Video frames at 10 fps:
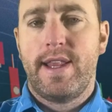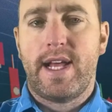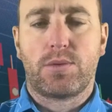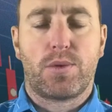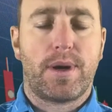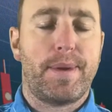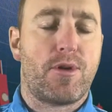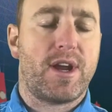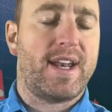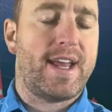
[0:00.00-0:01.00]
that's what we're going to be
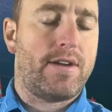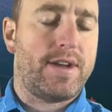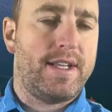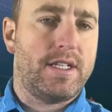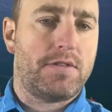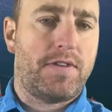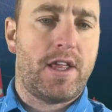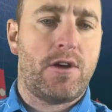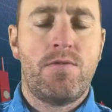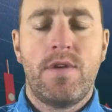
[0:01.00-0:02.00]
breaking down in this
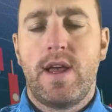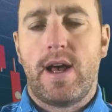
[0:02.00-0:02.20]
video.